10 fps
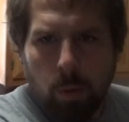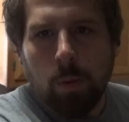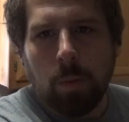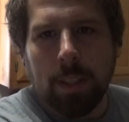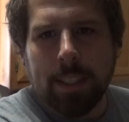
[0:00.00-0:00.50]

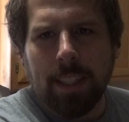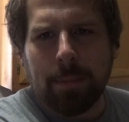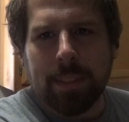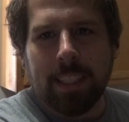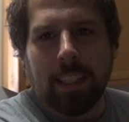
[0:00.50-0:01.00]
What's
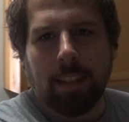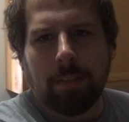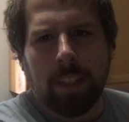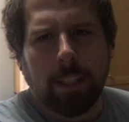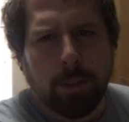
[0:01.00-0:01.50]
up,
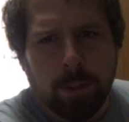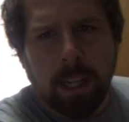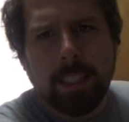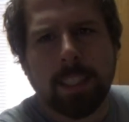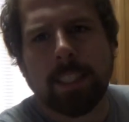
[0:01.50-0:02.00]
DFV crew?
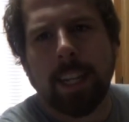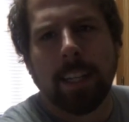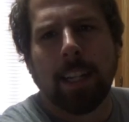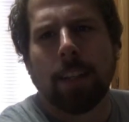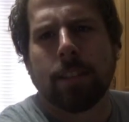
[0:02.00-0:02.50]
I just
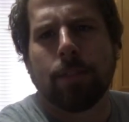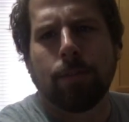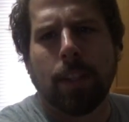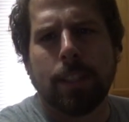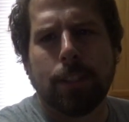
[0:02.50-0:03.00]
checked out the
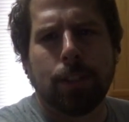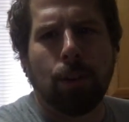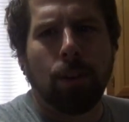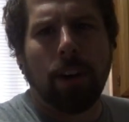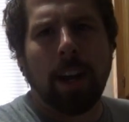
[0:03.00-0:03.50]
front
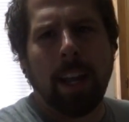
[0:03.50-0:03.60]
door and,